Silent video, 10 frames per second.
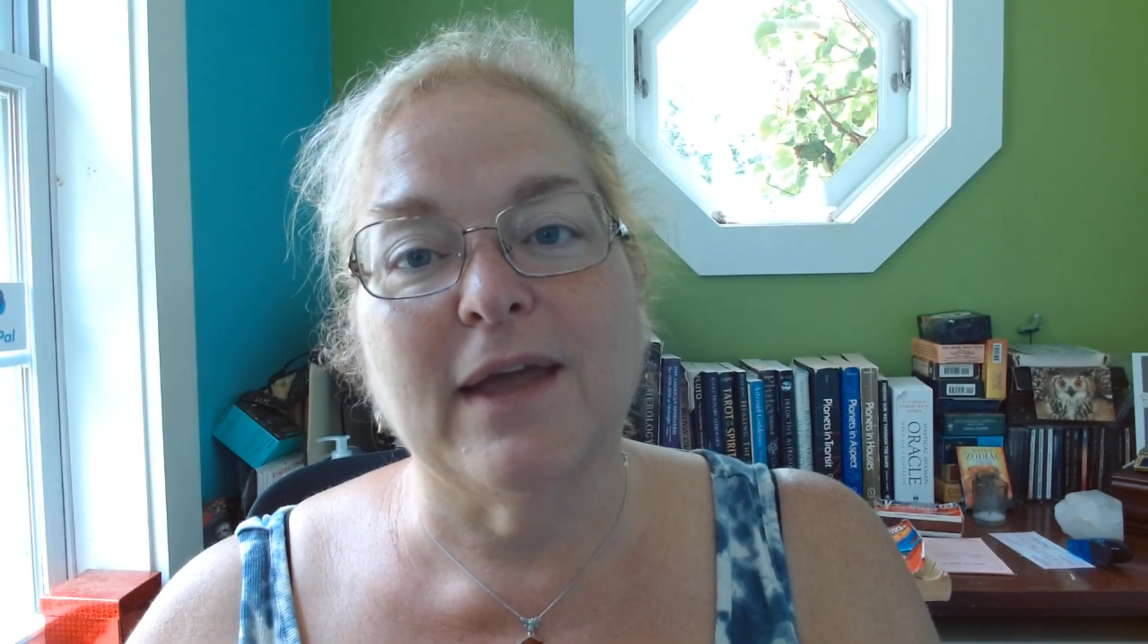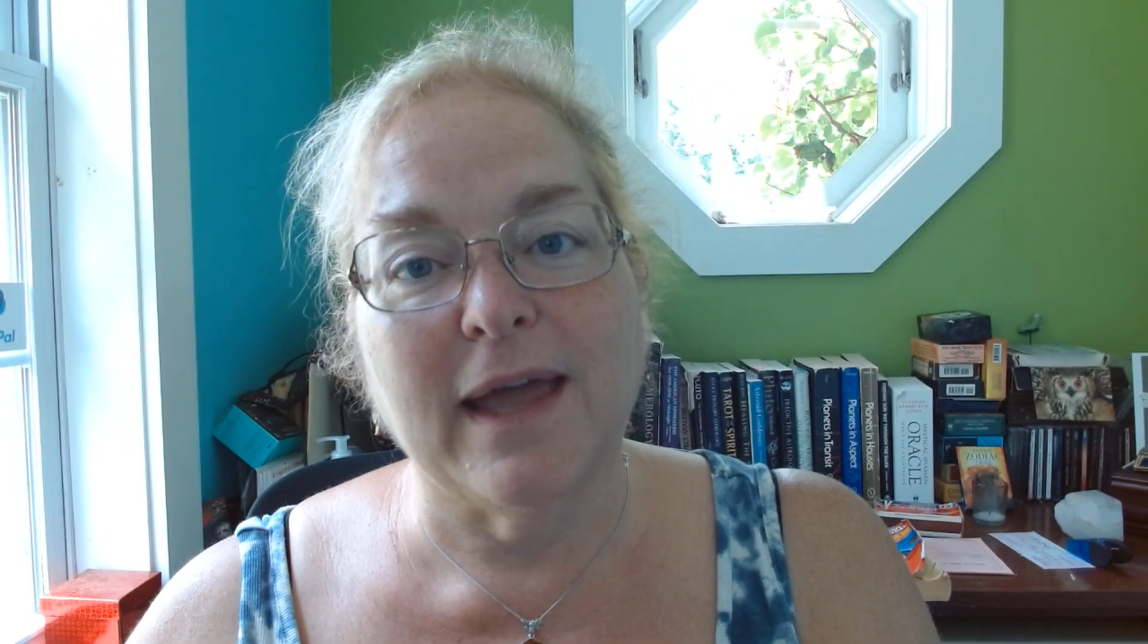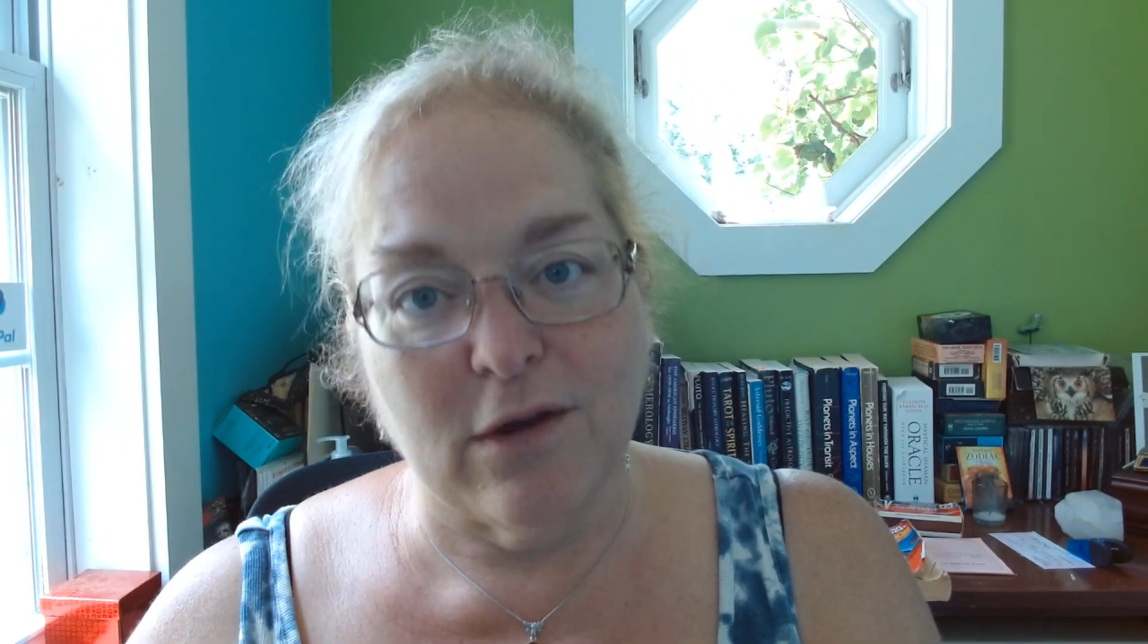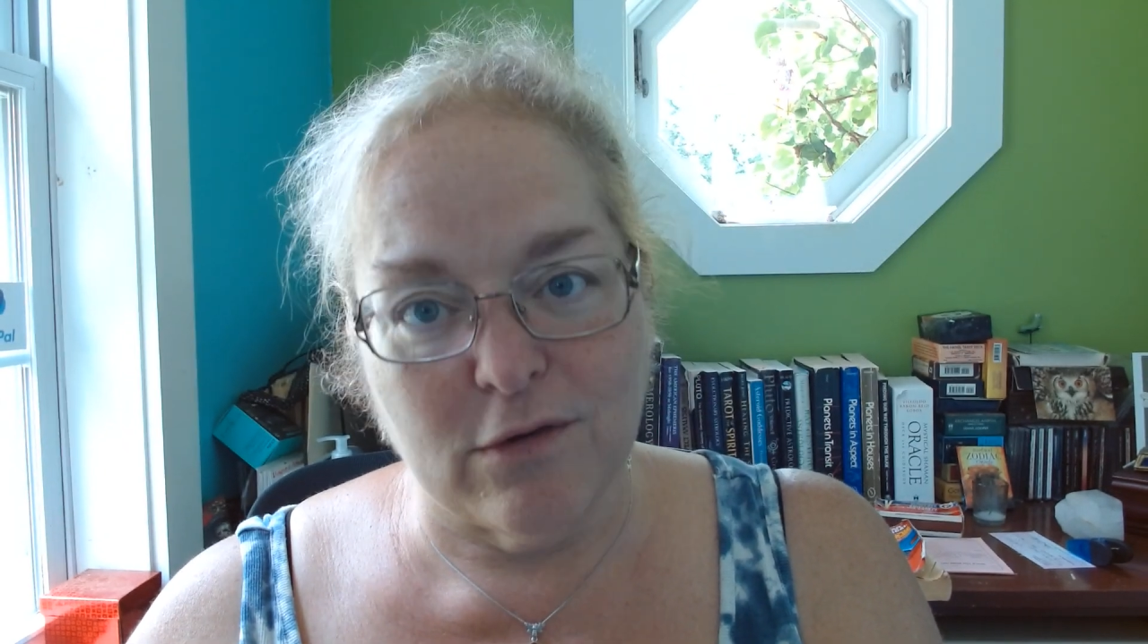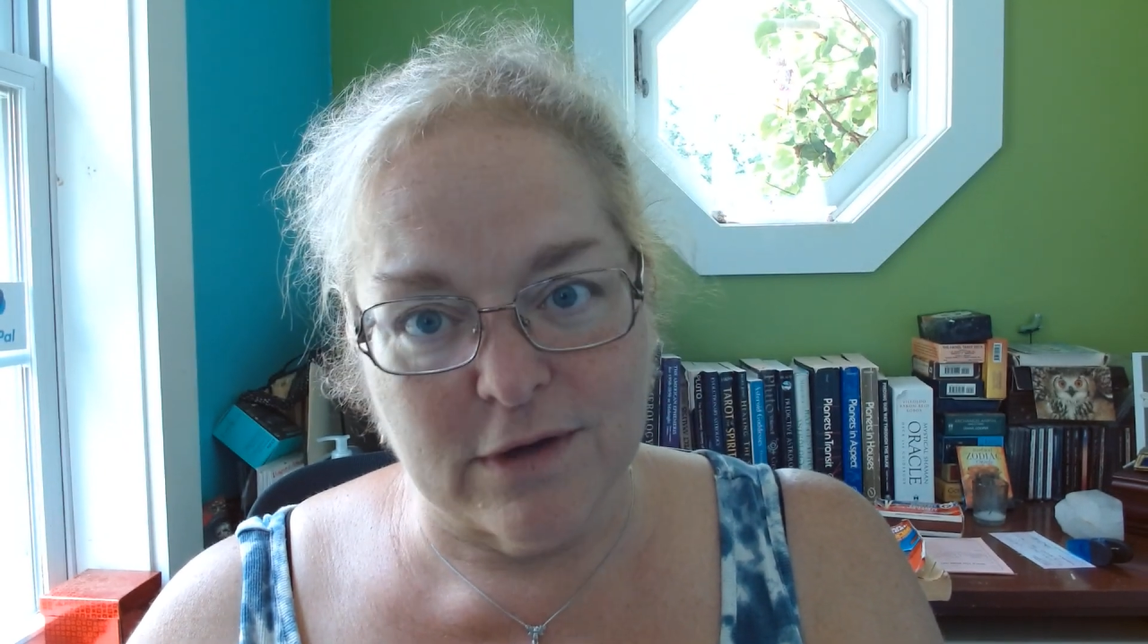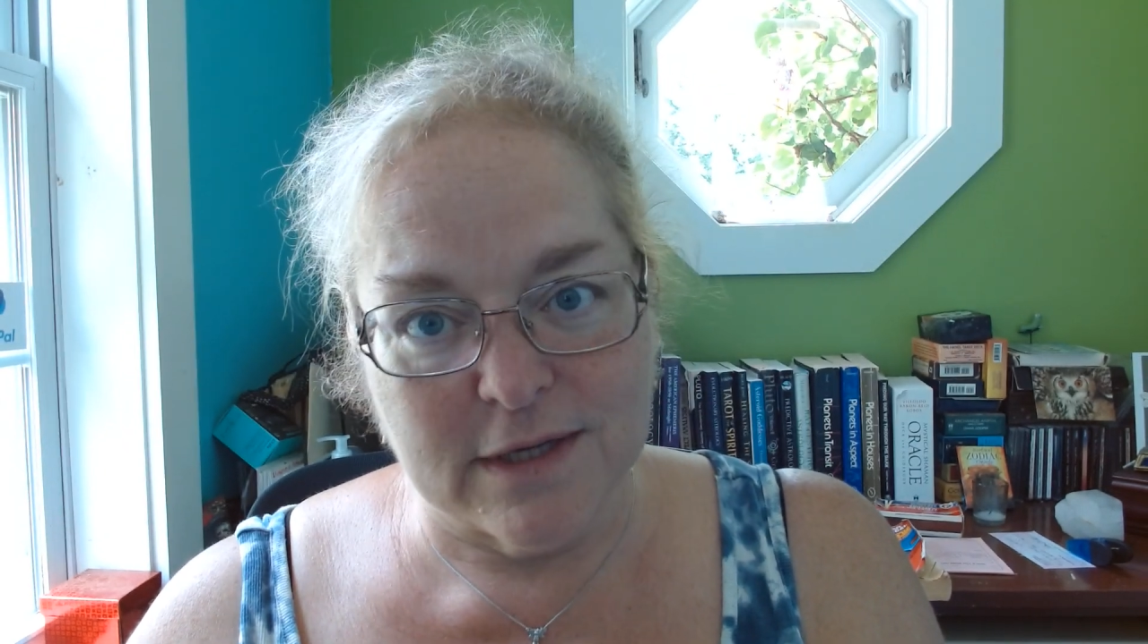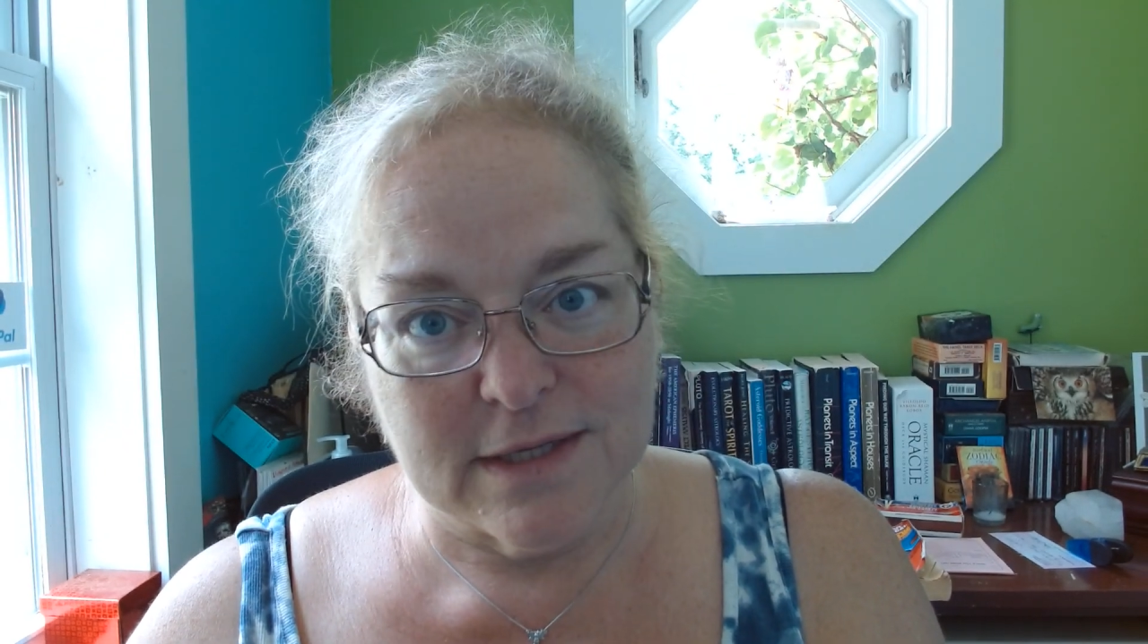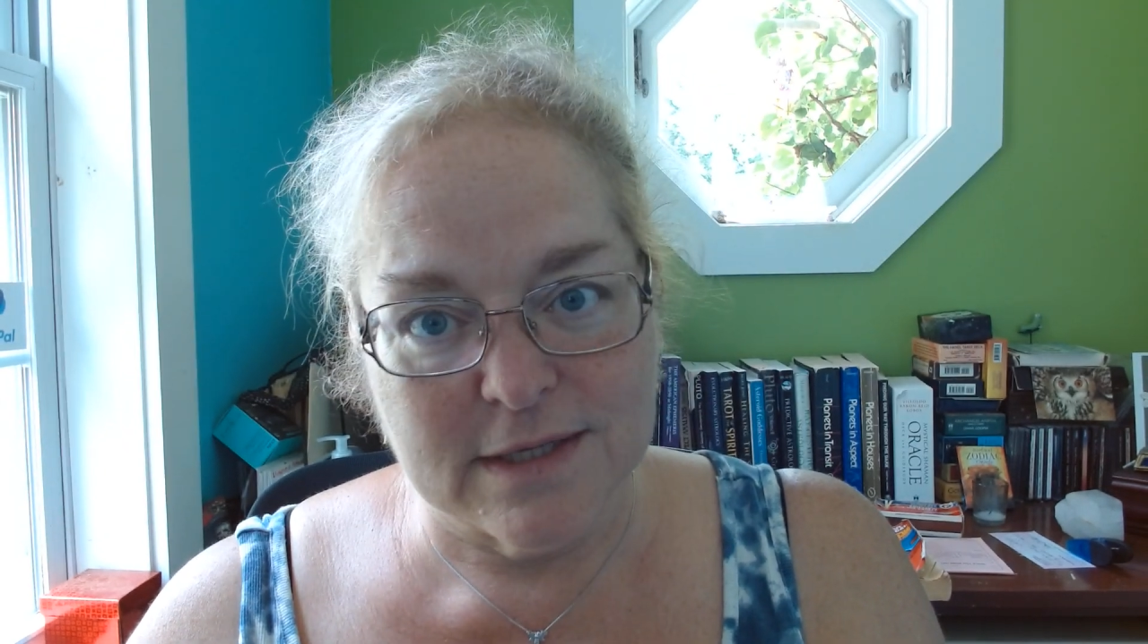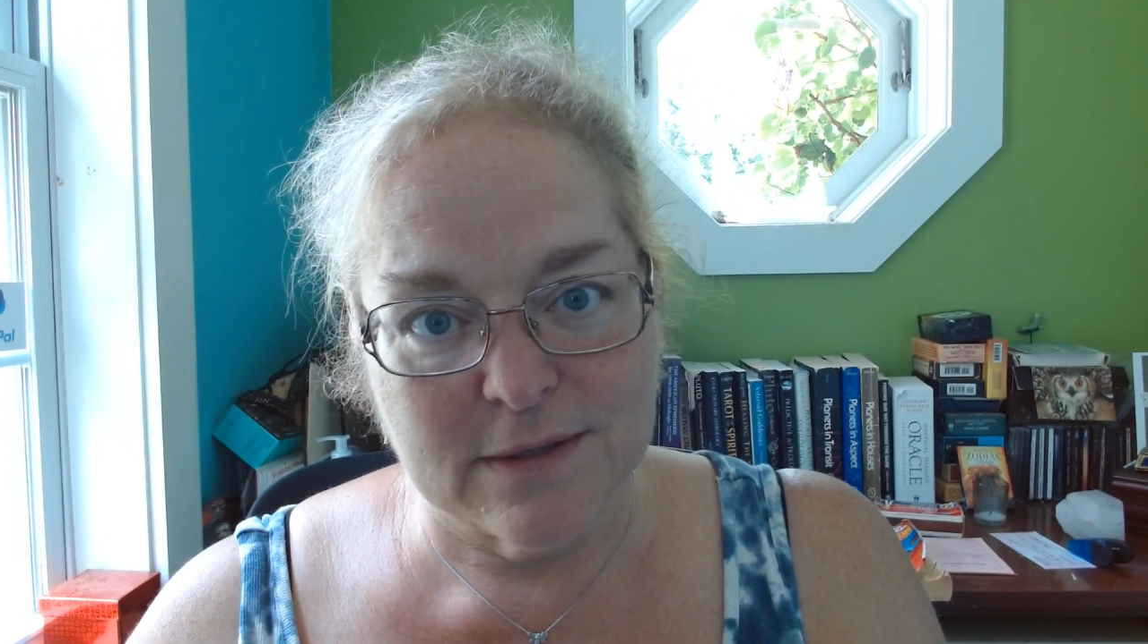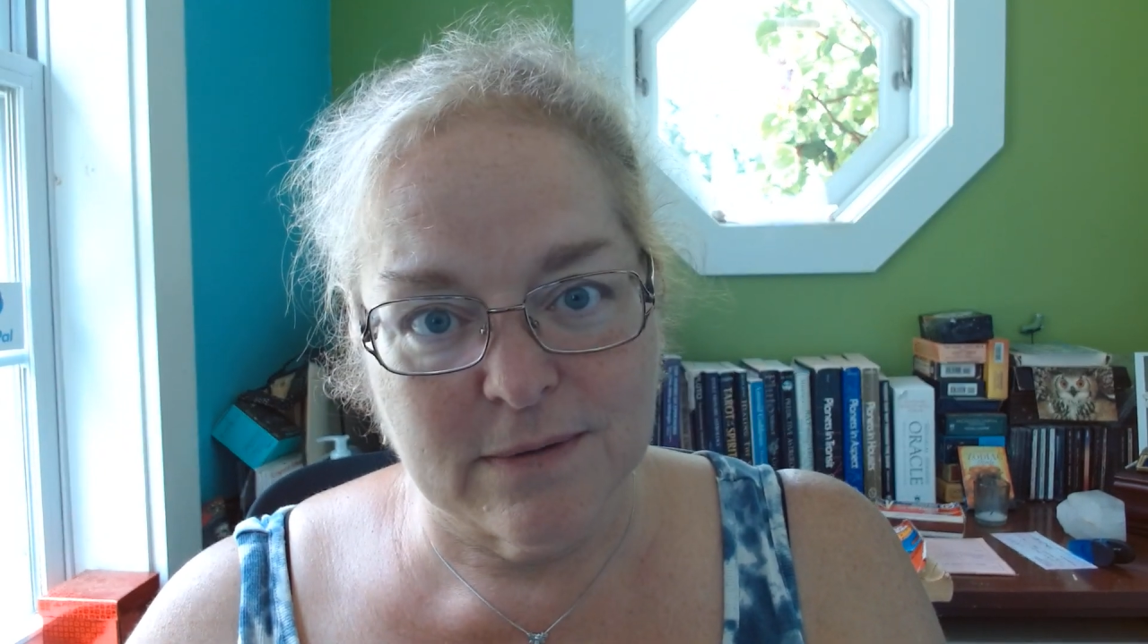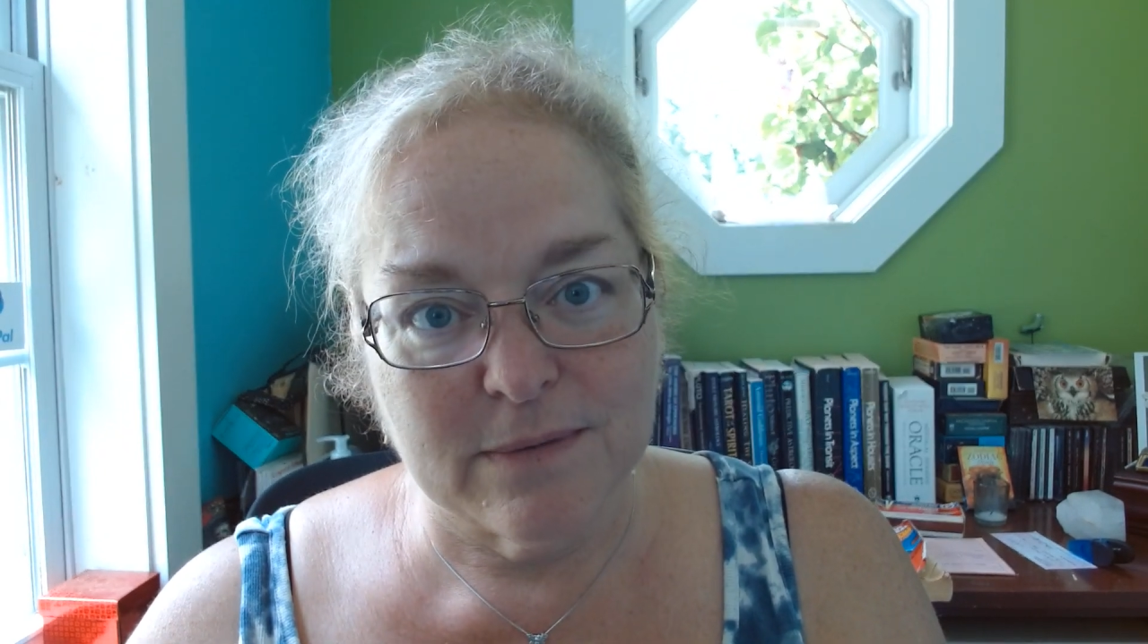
Aries.